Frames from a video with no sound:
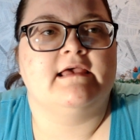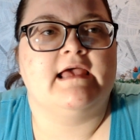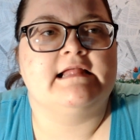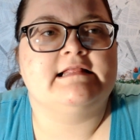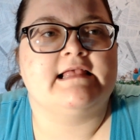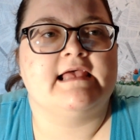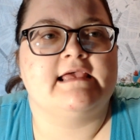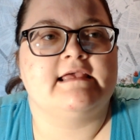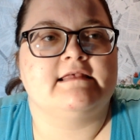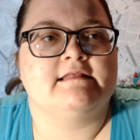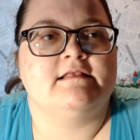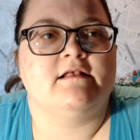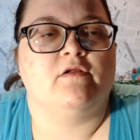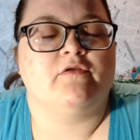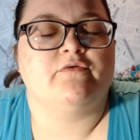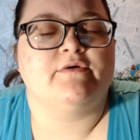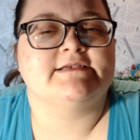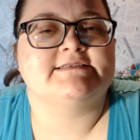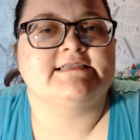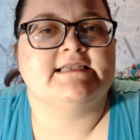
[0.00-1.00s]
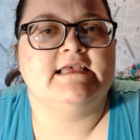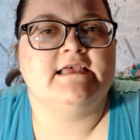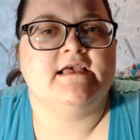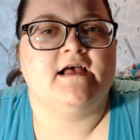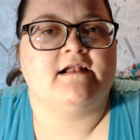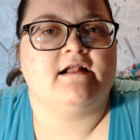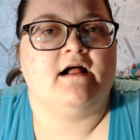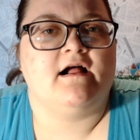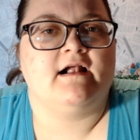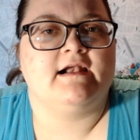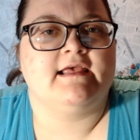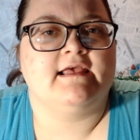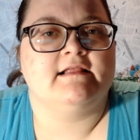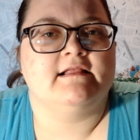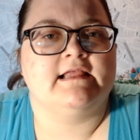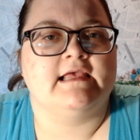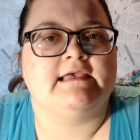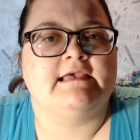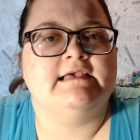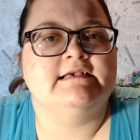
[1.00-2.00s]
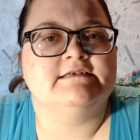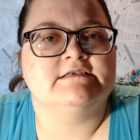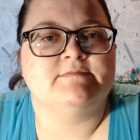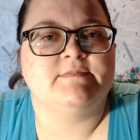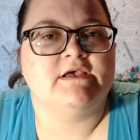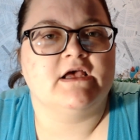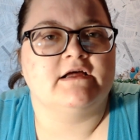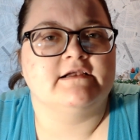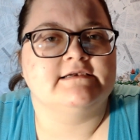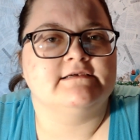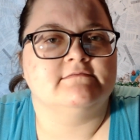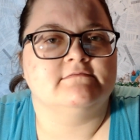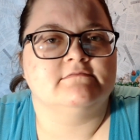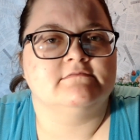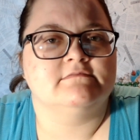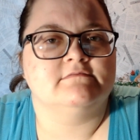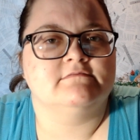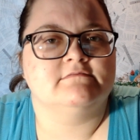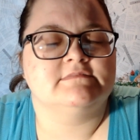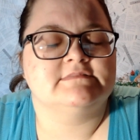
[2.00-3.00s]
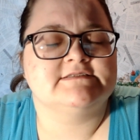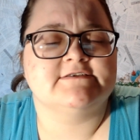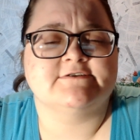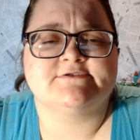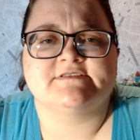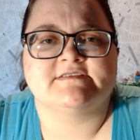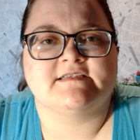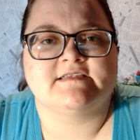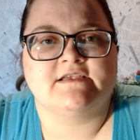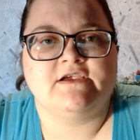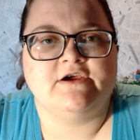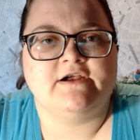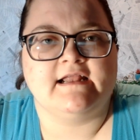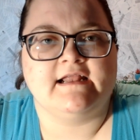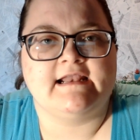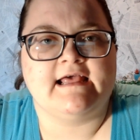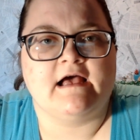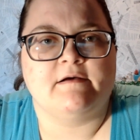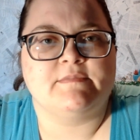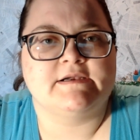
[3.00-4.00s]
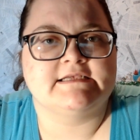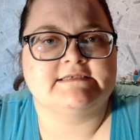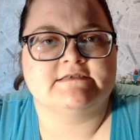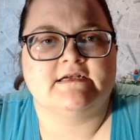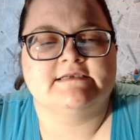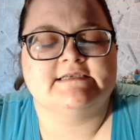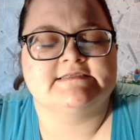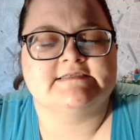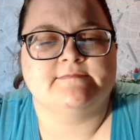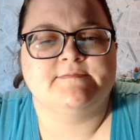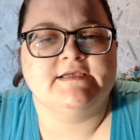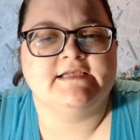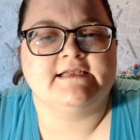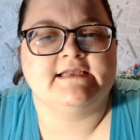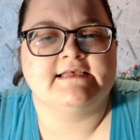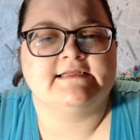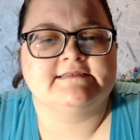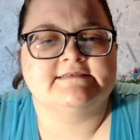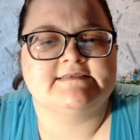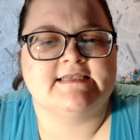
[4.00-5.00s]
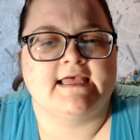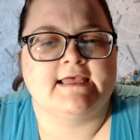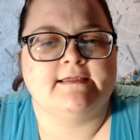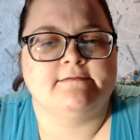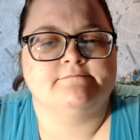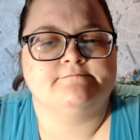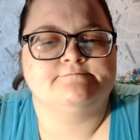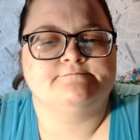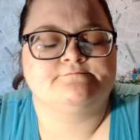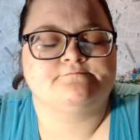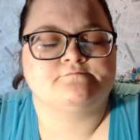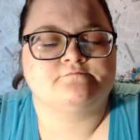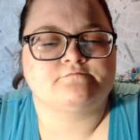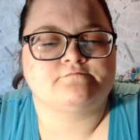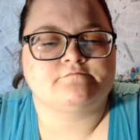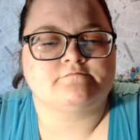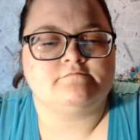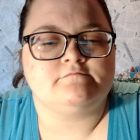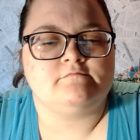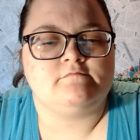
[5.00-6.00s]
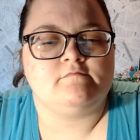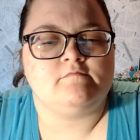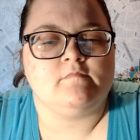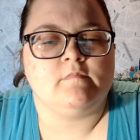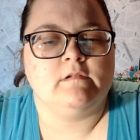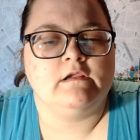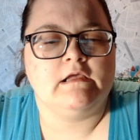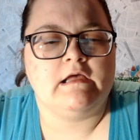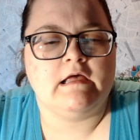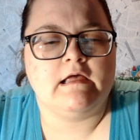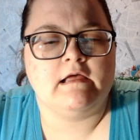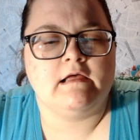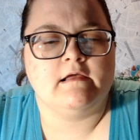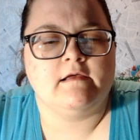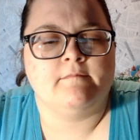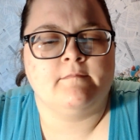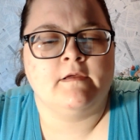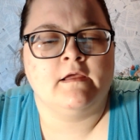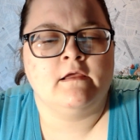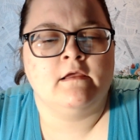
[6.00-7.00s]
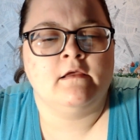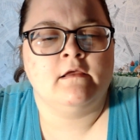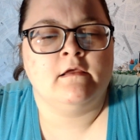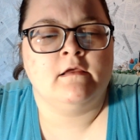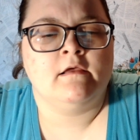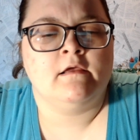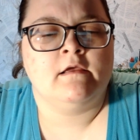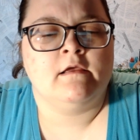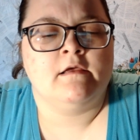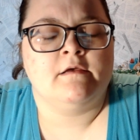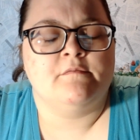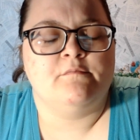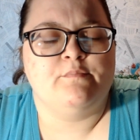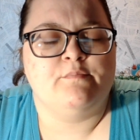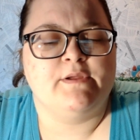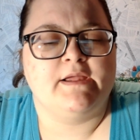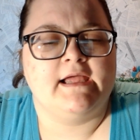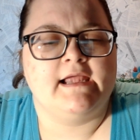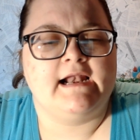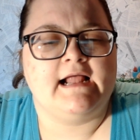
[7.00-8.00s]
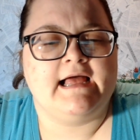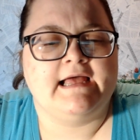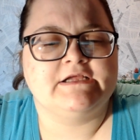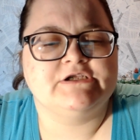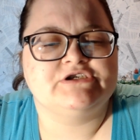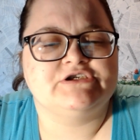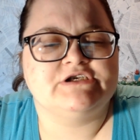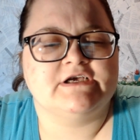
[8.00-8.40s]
like the only reason he got on it, like he could be on Social Security now, but he's on disability instead. Um, but I